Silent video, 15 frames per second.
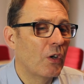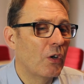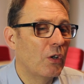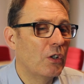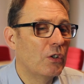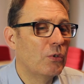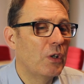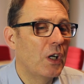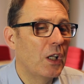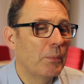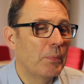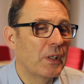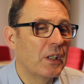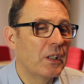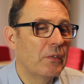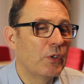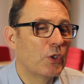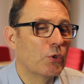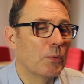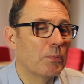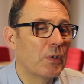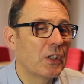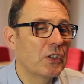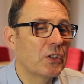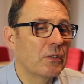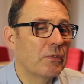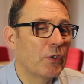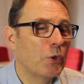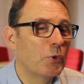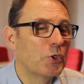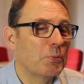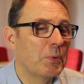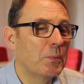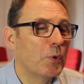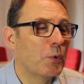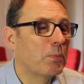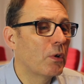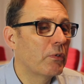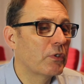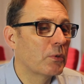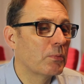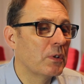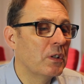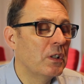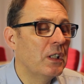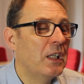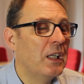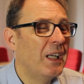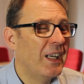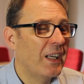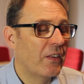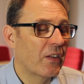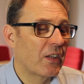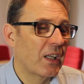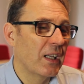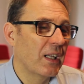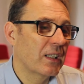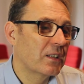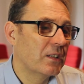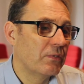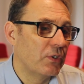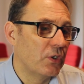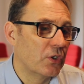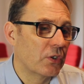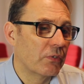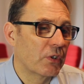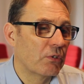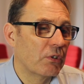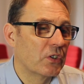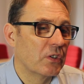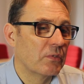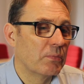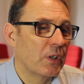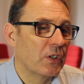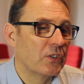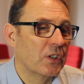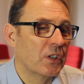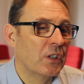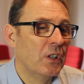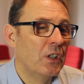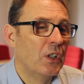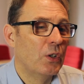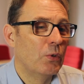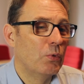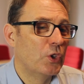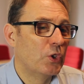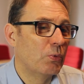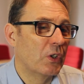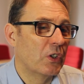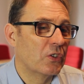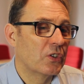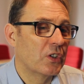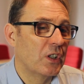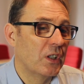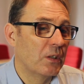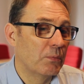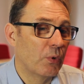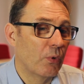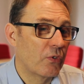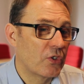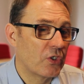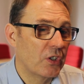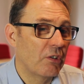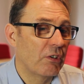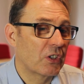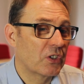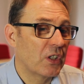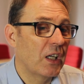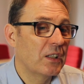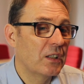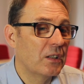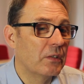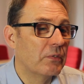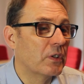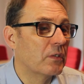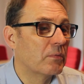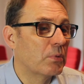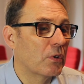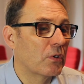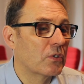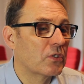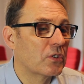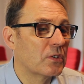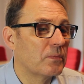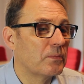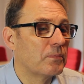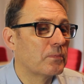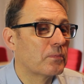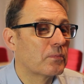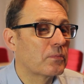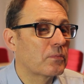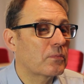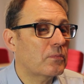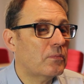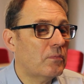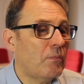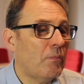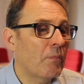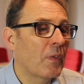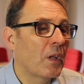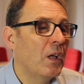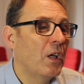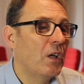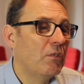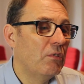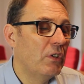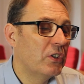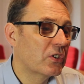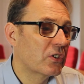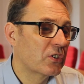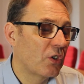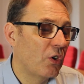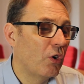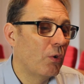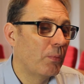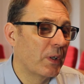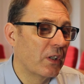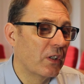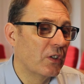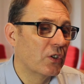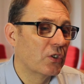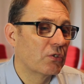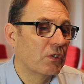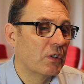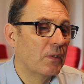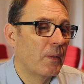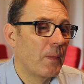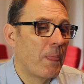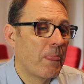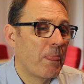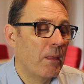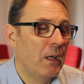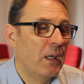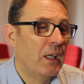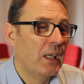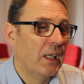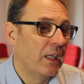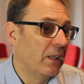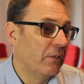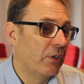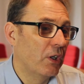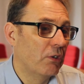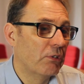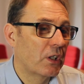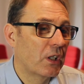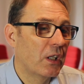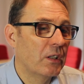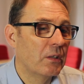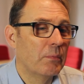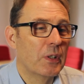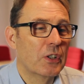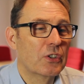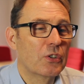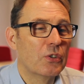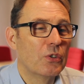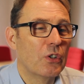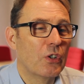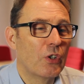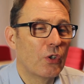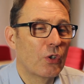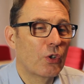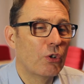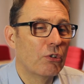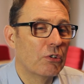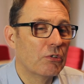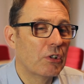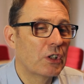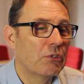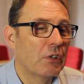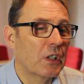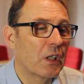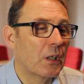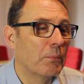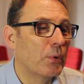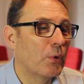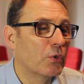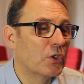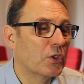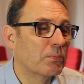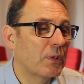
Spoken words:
Although helping individual pricing firms to be more profitable, the collective use of aggressive pricing, which we can see in both generics and innovative products, risks harming the industry. If Hillary Clinton makes good on her current rhetoric and imposes